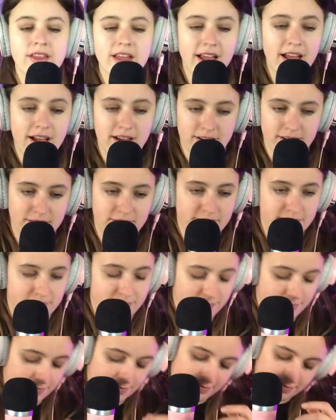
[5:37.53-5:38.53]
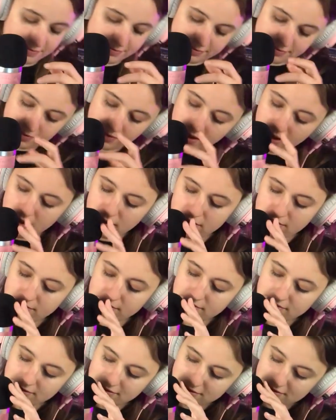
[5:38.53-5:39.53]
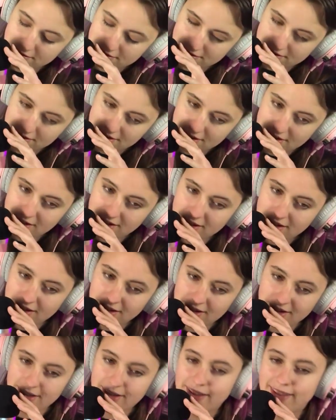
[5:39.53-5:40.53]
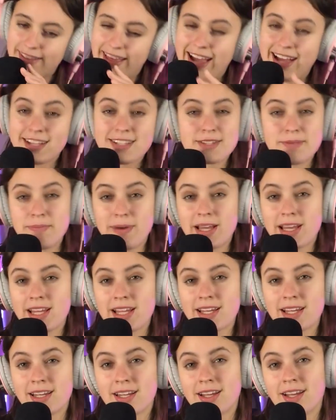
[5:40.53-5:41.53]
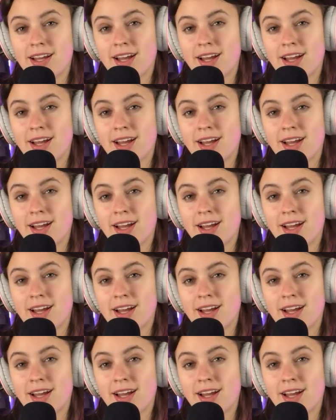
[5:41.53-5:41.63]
the heck? Huh? That's been